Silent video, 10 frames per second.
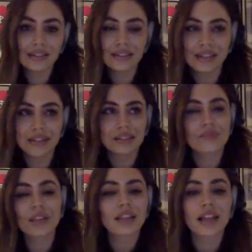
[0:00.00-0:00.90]
like
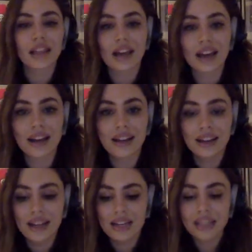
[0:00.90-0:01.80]
something like that
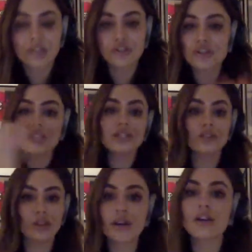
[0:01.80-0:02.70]
can turn into
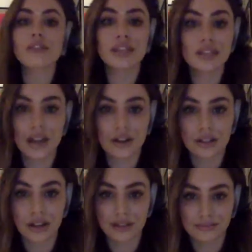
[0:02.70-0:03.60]
the hook of the entire
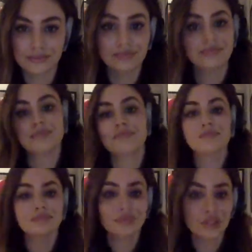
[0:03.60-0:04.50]
song.
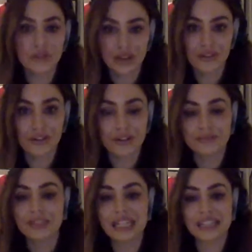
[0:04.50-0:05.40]
You never know.
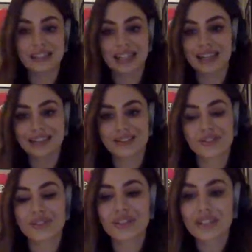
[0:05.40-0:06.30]
It's it's
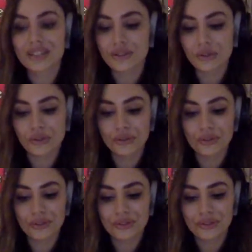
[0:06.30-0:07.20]
just good
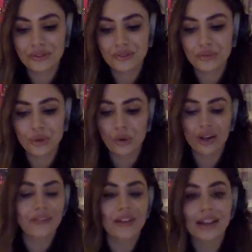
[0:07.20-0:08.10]
to record
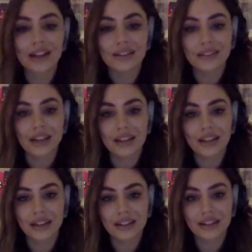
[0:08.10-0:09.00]
everything, I
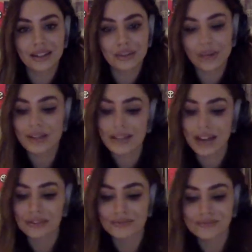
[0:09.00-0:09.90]
think. When in doubt,